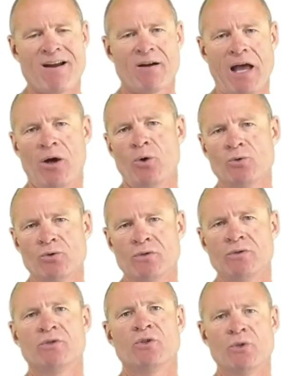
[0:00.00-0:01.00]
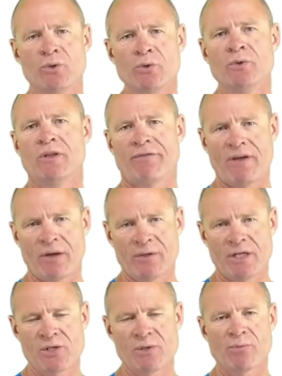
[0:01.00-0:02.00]
air out to the
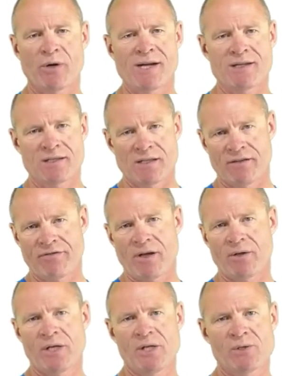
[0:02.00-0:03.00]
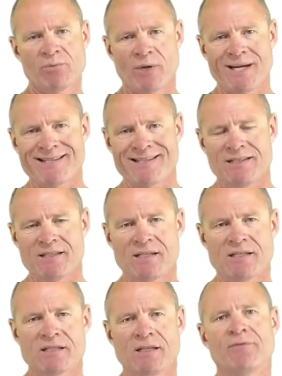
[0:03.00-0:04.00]
foundation brakes, and the foundation brakes
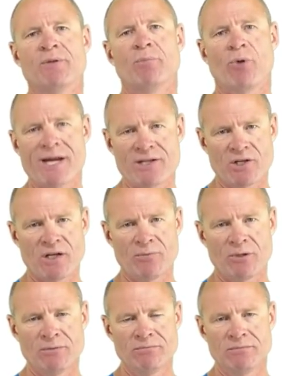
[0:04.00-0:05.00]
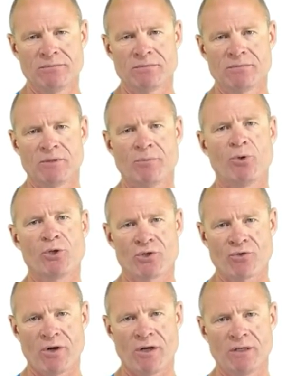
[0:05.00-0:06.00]
consists of the brake chamber, the
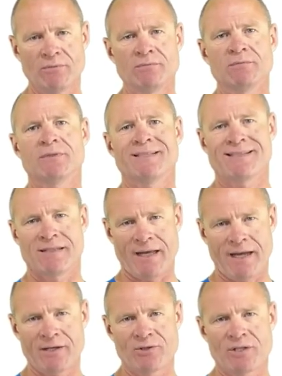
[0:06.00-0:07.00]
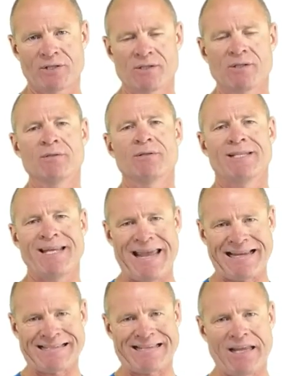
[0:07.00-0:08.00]
push rod, the slack adjuster, the
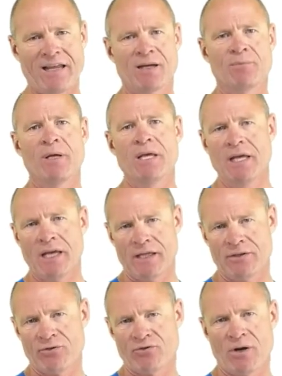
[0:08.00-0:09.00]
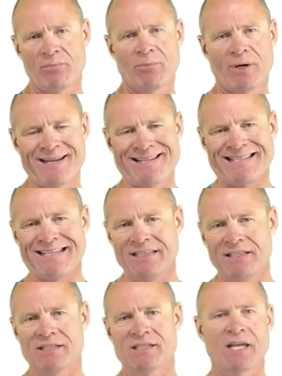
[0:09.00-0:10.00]
S-cam, and the drum brakes.
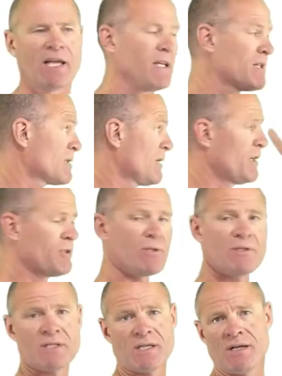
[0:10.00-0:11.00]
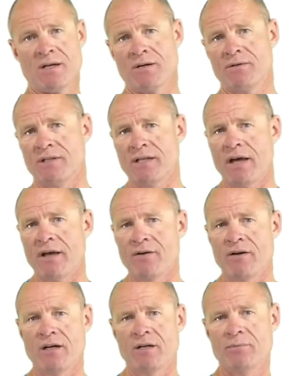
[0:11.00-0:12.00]
In this case, as you can see here in the
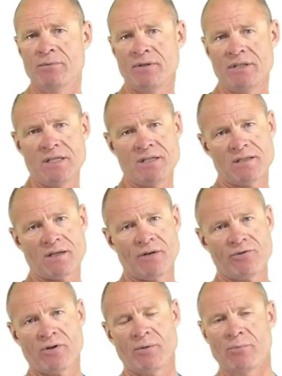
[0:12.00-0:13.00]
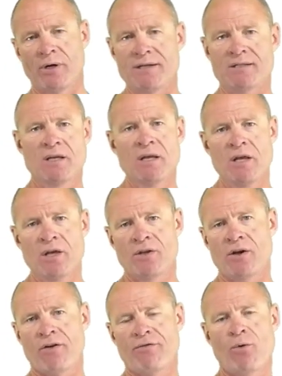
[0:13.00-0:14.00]
diagram, these are drum brakes.
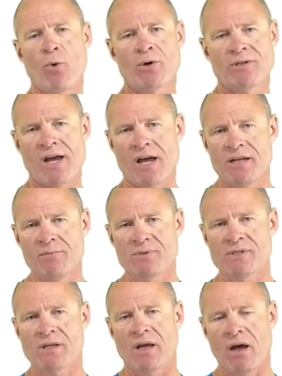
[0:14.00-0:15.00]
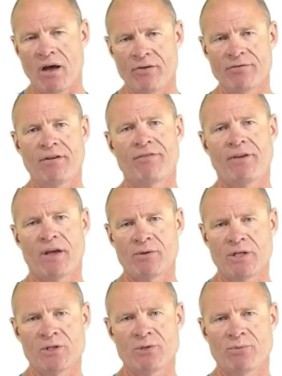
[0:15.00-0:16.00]
There are 4 types of
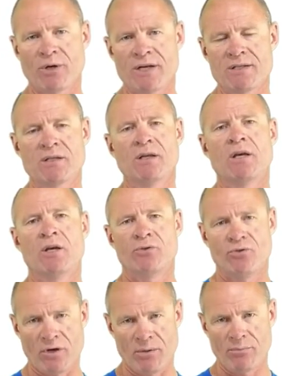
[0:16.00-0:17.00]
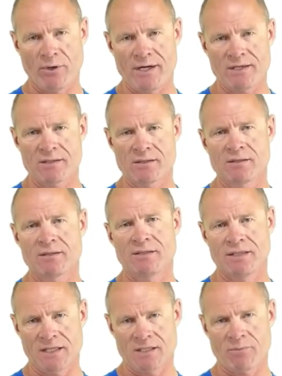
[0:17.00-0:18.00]
foundation brakes: drum brakes,
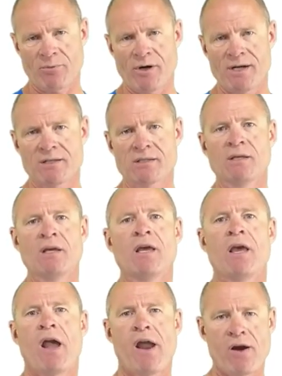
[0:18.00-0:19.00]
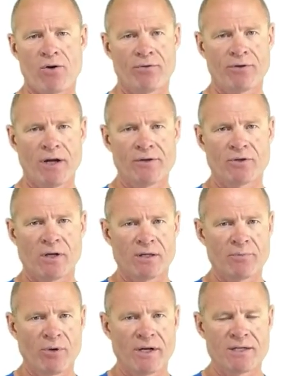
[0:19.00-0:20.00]
disc brakes, air over
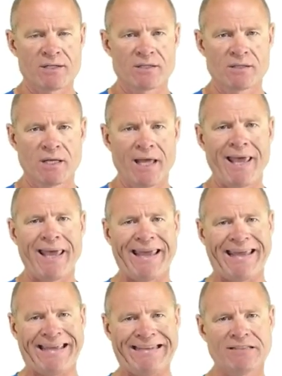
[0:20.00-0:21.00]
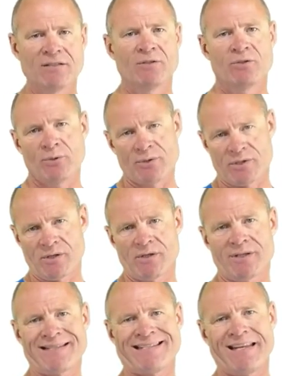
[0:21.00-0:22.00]
hydraulic brakes, and to a
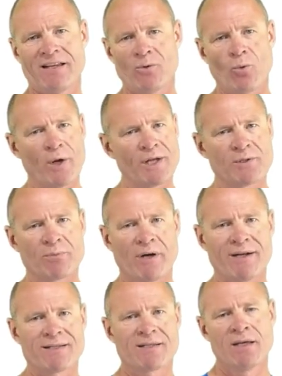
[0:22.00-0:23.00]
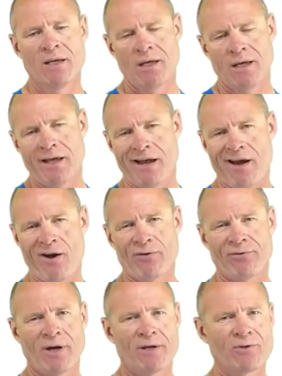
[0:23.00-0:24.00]
certain extent, wedge brakes. Air
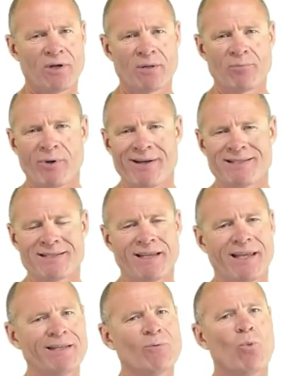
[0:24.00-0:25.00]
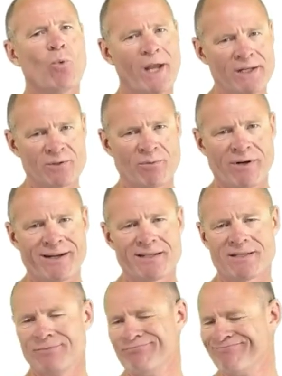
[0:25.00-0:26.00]
over hydraulic brakes and wedge
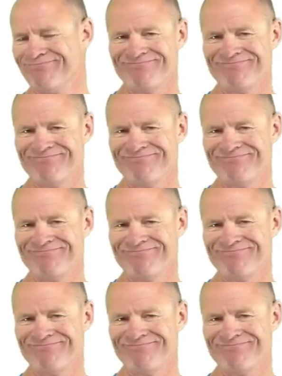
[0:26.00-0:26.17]
brakes,